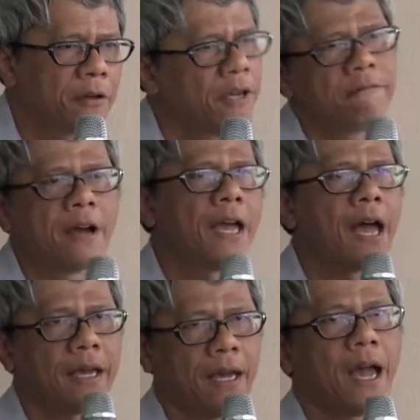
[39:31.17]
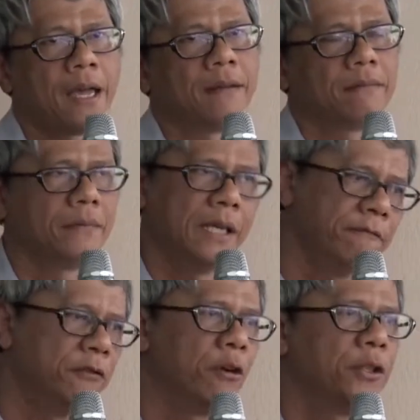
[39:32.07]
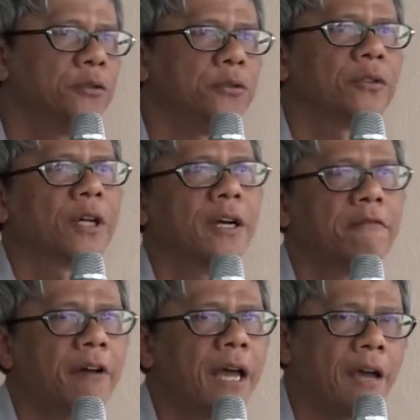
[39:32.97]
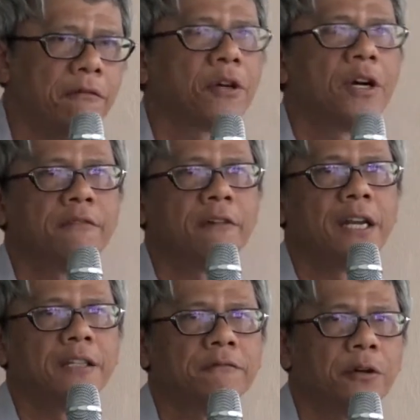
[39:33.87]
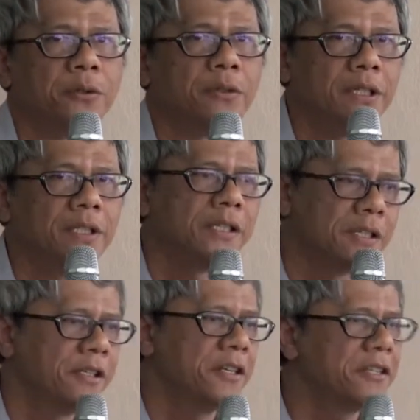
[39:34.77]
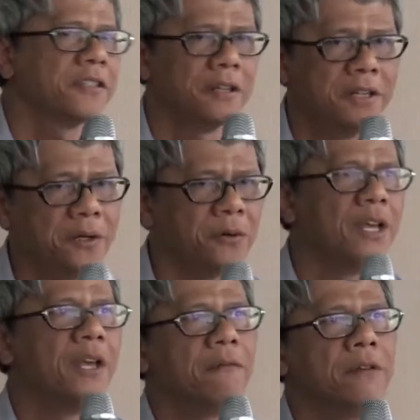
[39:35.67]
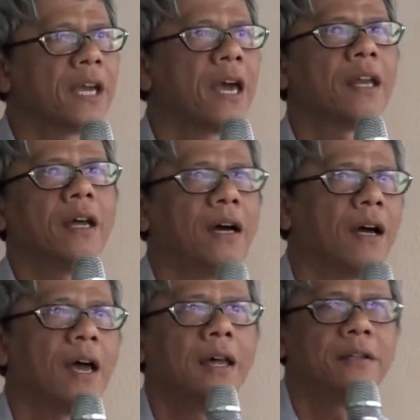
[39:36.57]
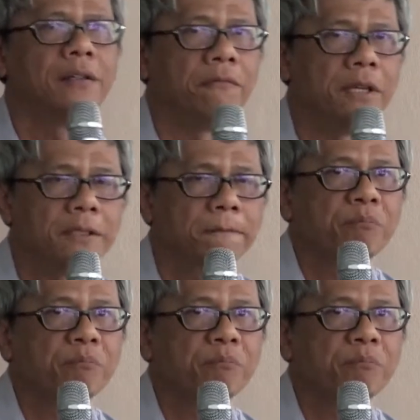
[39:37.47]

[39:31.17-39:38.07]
Okay, fine. If you want to clarify, I will clarify this for you. This is a deal we can handle with.